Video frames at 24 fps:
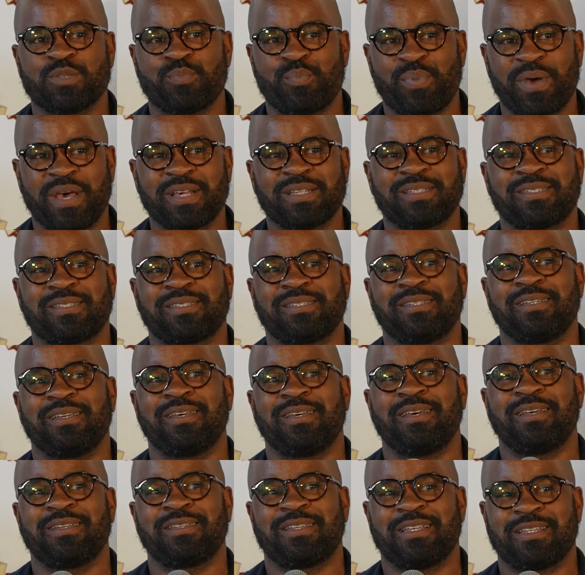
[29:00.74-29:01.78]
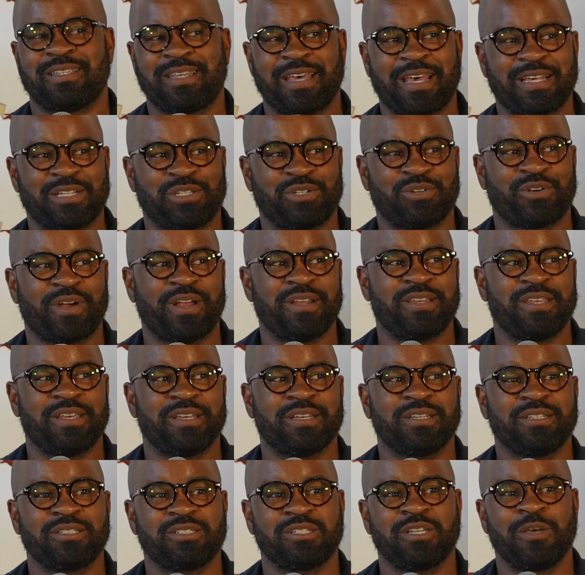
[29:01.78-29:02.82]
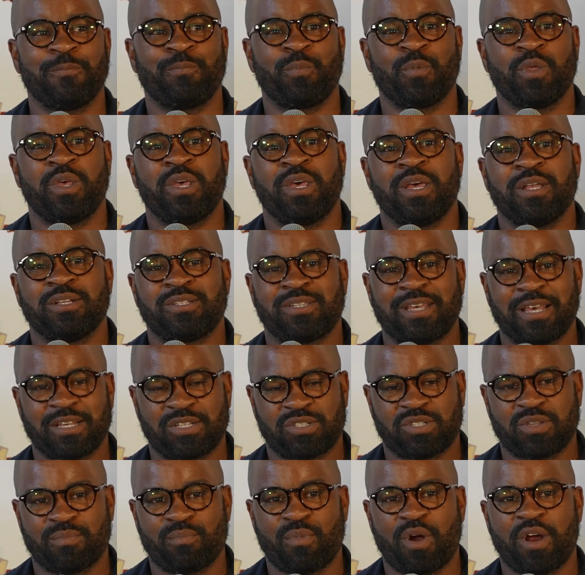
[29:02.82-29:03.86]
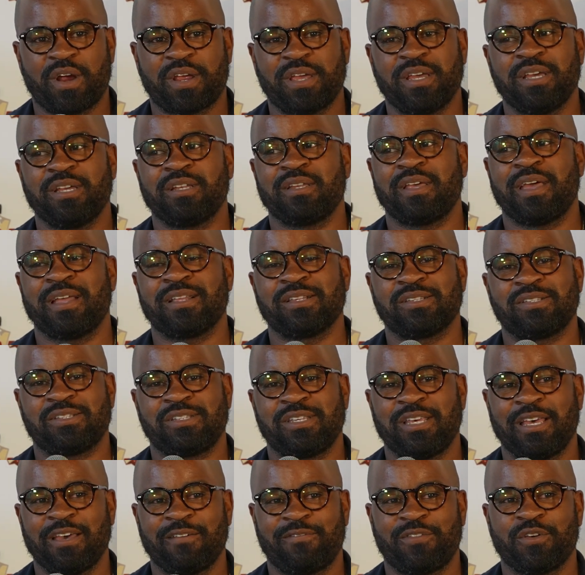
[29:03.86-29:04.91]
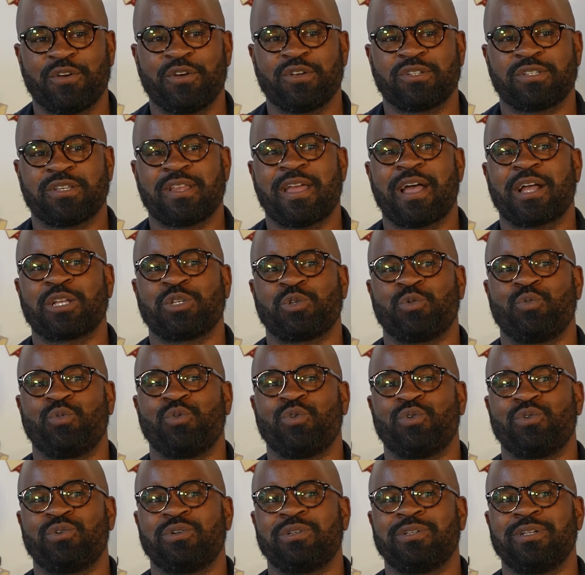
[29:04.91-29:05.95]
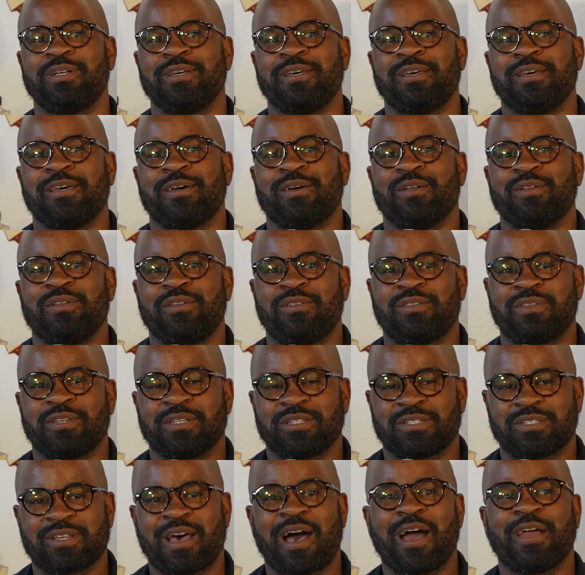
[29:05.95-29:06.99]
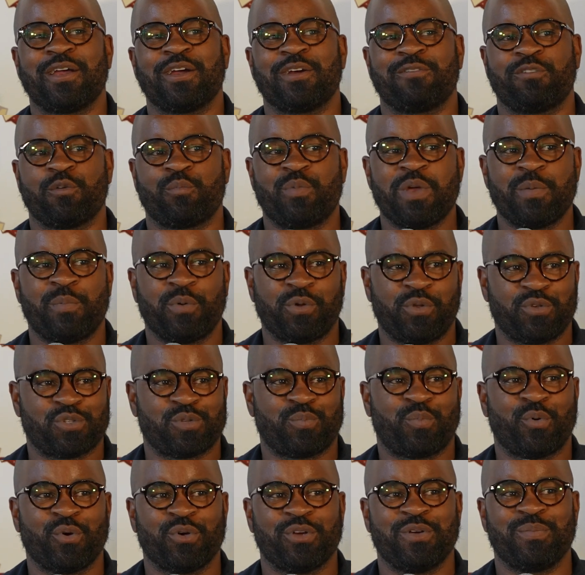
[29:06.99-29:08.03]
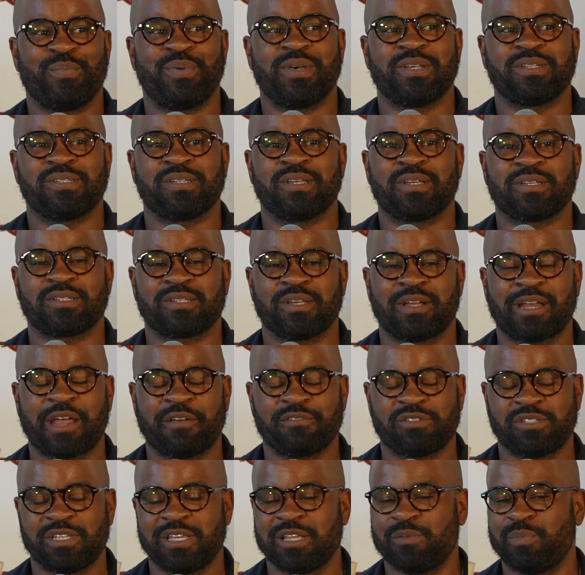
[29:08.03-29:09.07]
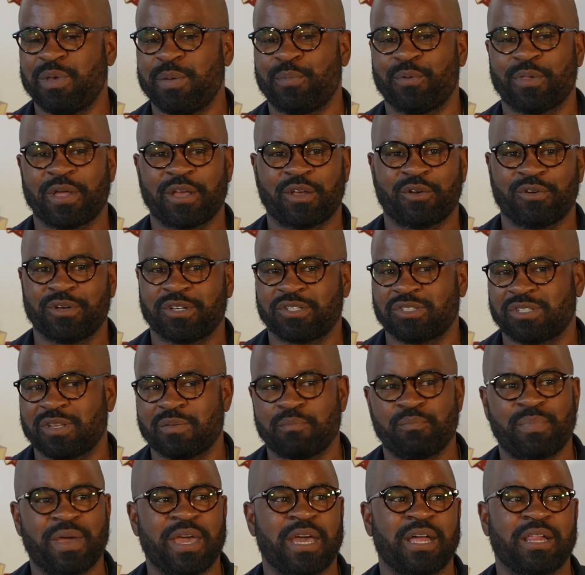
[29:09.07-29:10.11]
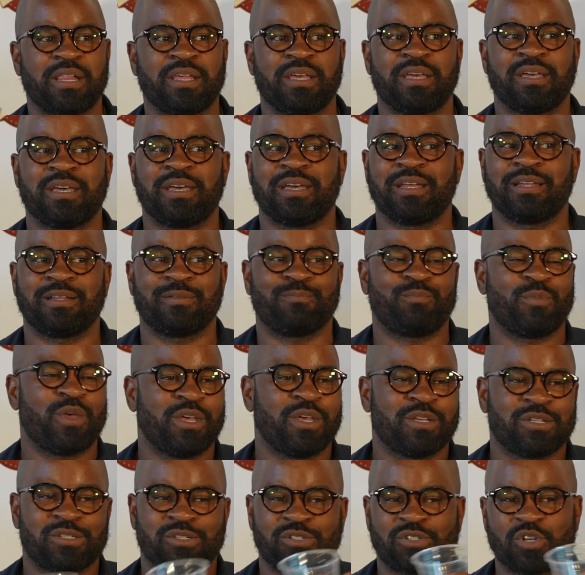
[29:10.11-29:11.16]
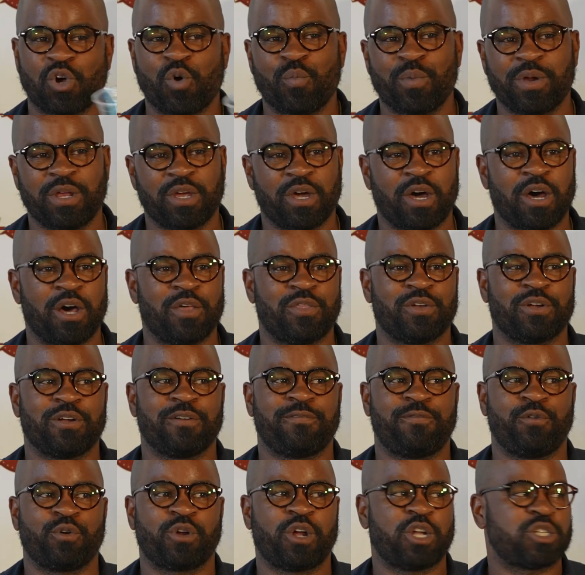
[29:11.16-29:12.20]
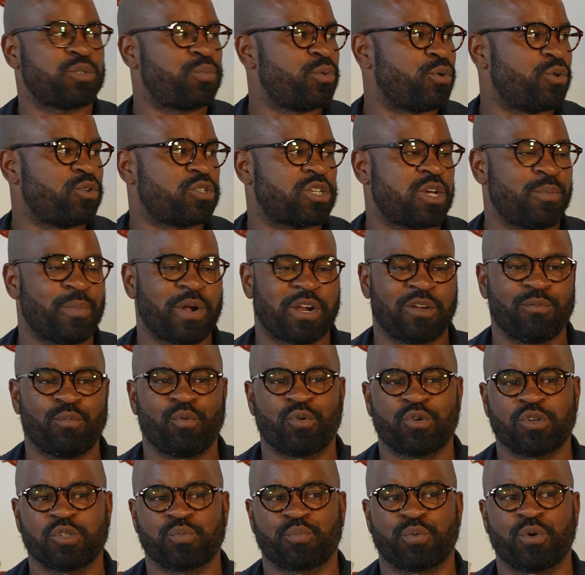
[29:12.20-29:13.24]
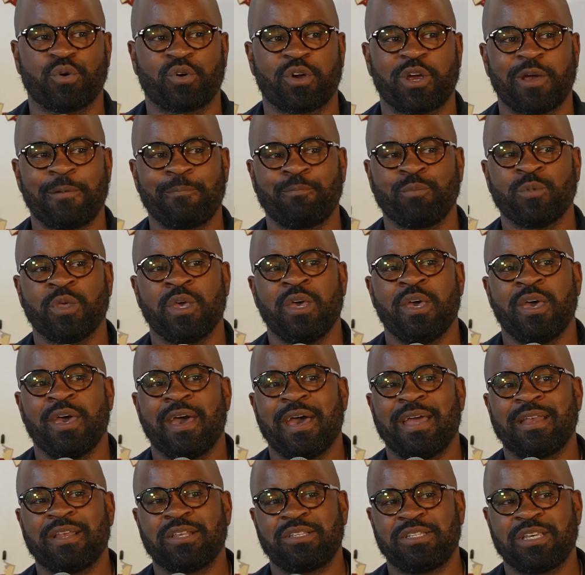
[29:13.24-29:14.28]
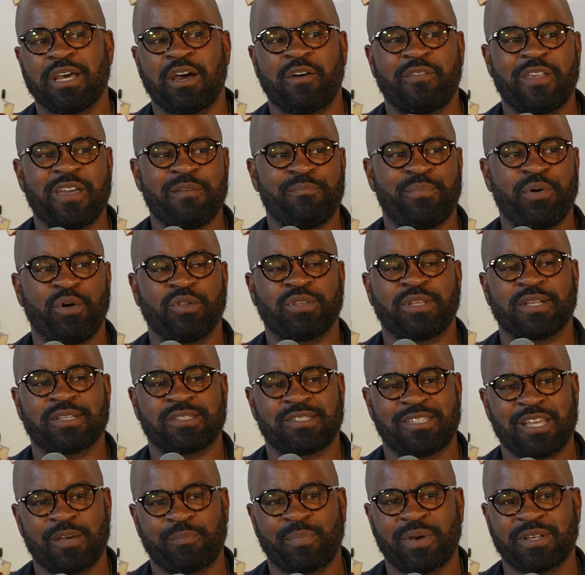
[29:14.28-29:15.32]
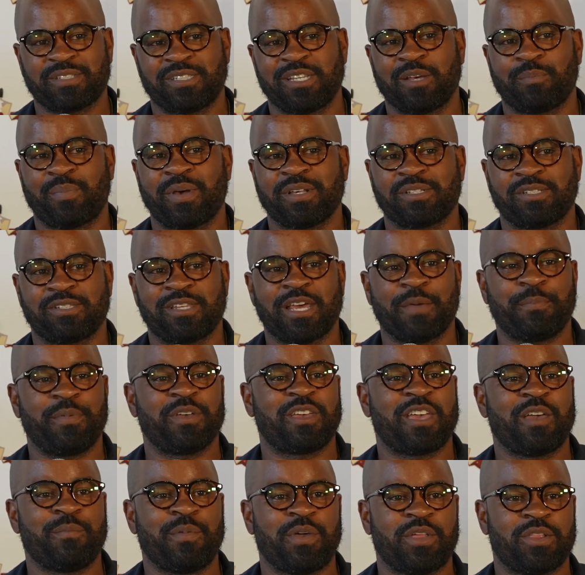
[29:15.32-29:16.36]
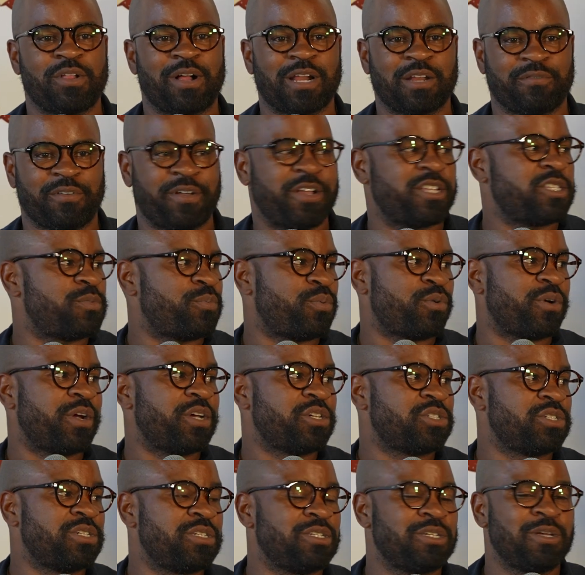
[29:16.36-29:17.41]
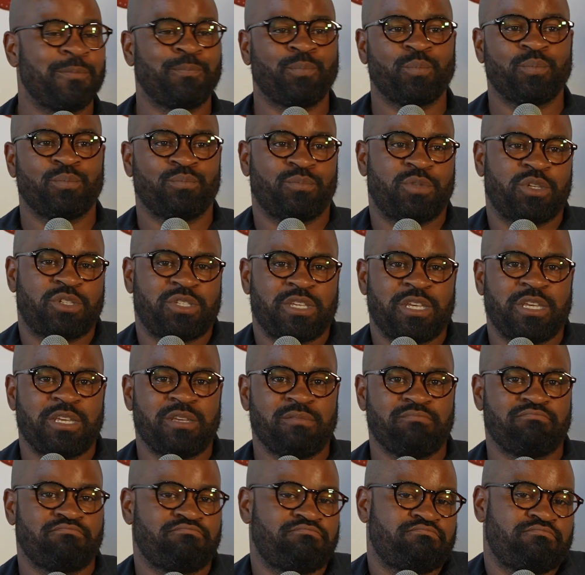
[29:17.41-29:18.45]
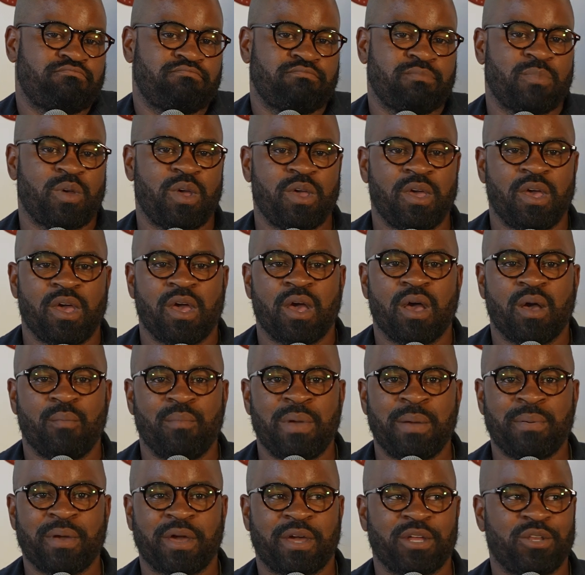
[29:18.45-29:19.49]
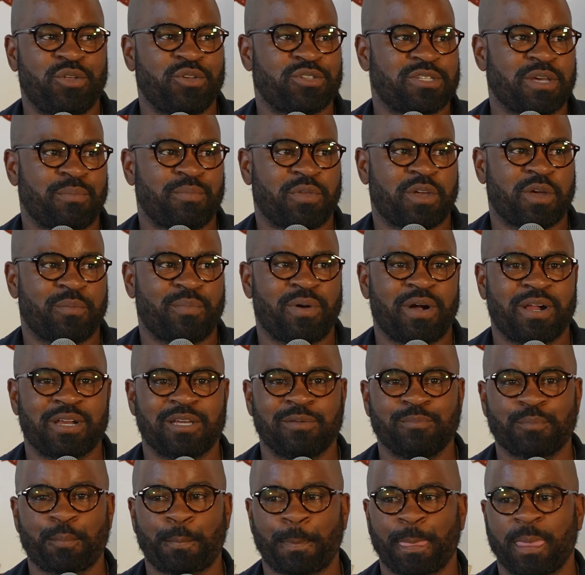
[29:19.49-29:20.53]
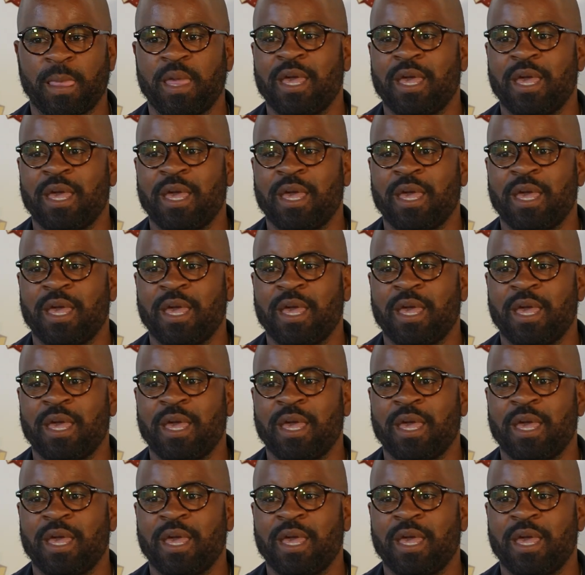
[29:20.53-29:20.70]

it's best to test your ideas, test the market, and see if there is an actual desire for people to support your business. And I've seen people like Kristen Bailey and so many other food entrepreneurs come out of Mortar's program and you see how they built it step by step by step. It gave me a lot of inspiration to see maybe I could do something about it.